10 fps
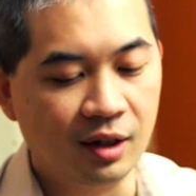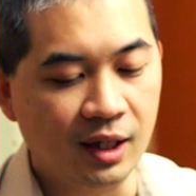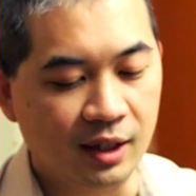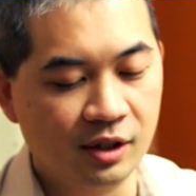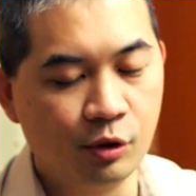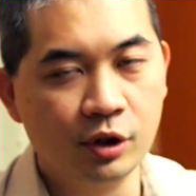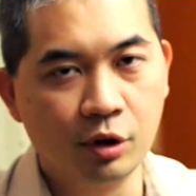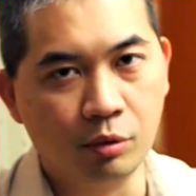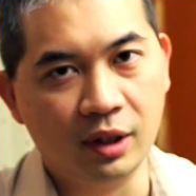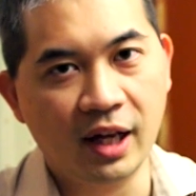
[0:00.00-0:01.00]
it's going
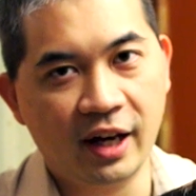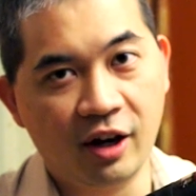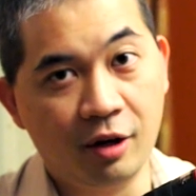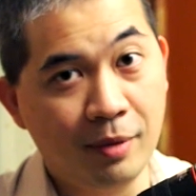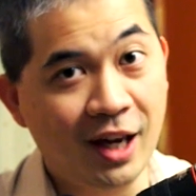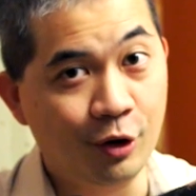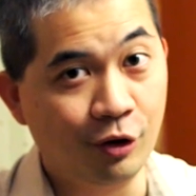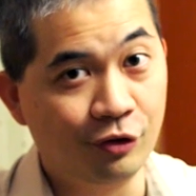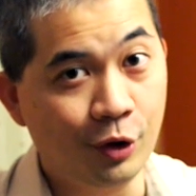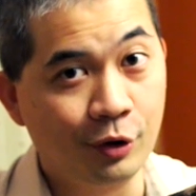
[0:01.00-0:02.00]
to rely on
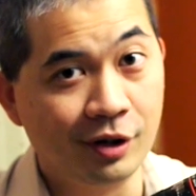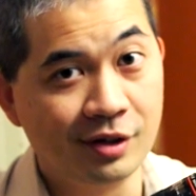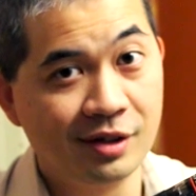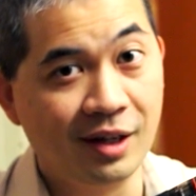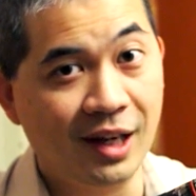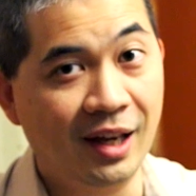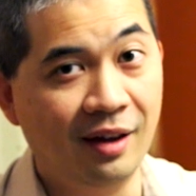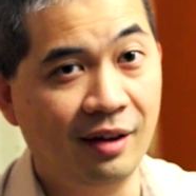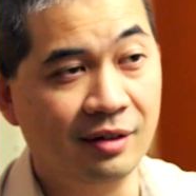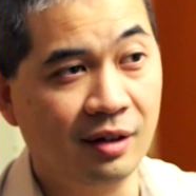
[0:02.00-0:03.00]
manual focus.
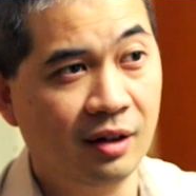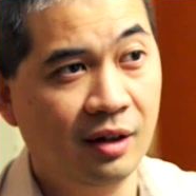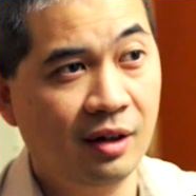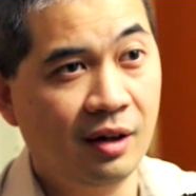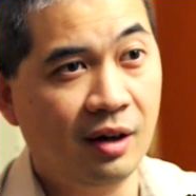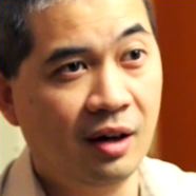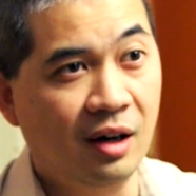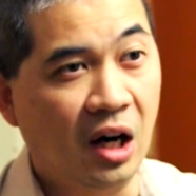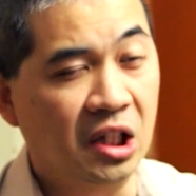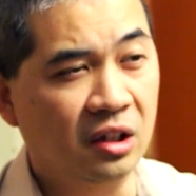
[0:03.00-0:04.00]
And
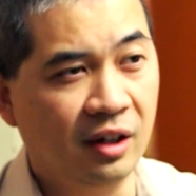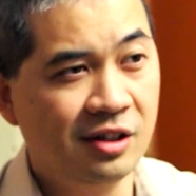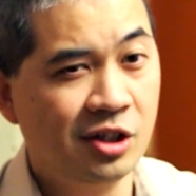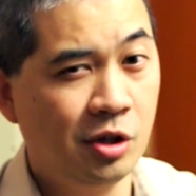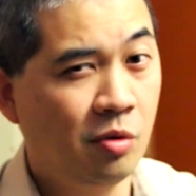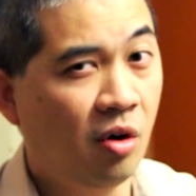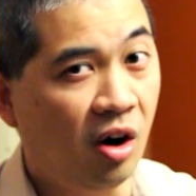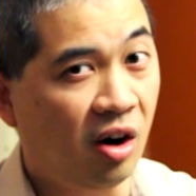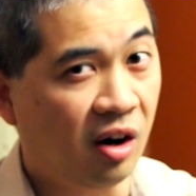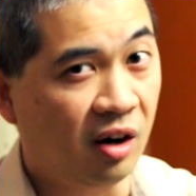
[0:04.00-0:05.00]
unless you
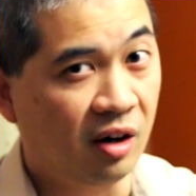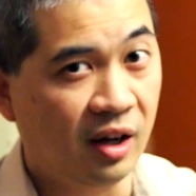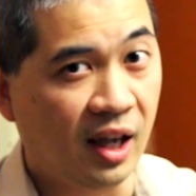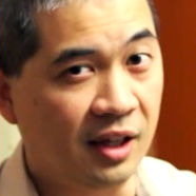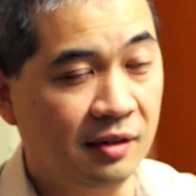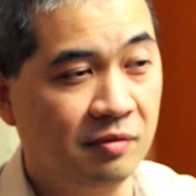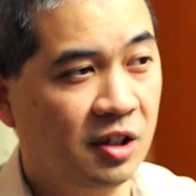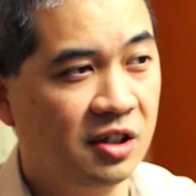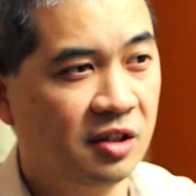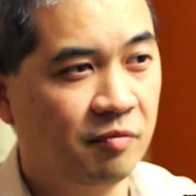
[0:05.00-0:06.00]
are
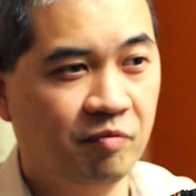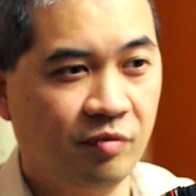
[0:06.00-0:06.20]
just